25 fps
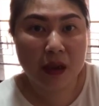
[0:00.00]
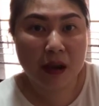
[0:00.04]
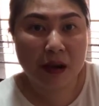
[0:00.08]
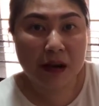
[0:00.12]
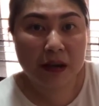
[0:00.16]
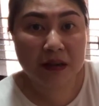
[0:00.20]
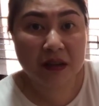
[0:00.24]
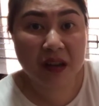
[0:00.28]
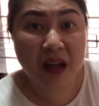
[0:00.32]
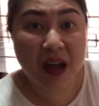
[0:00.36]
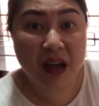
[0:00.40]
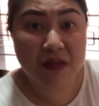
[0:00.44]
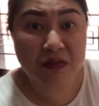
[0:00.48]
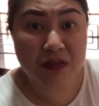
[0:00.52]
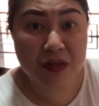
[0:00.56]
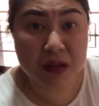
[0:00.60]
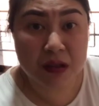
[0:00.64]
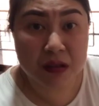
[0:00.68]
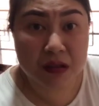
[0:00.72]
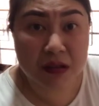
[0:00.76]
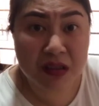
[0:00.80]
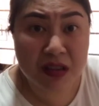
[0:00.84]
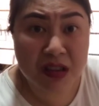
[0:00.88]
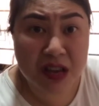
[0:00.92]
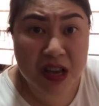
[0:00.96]
Can
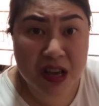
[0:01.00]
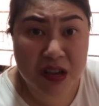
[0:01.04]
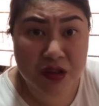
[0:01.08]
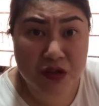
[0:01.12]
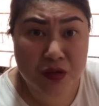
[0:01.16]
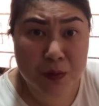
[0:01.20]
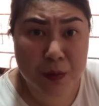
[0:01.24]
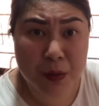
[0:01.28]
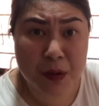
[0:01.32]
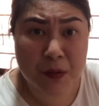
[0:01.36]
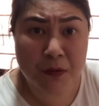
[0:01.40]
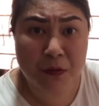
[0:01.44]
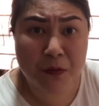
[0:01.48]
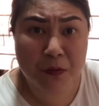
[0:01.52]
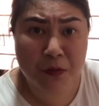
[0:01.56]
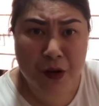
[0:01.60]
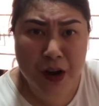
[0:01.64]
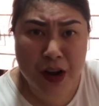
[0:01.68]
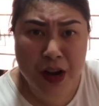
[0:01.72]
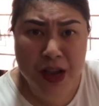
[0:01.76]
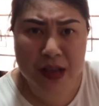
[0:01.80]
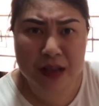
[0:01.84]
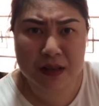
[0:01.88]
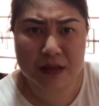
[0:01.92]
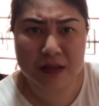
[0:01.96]
the quiche be
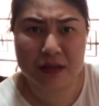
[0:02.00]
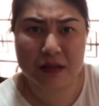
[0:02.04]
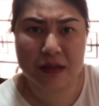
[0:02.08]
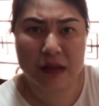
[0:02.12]
freeze?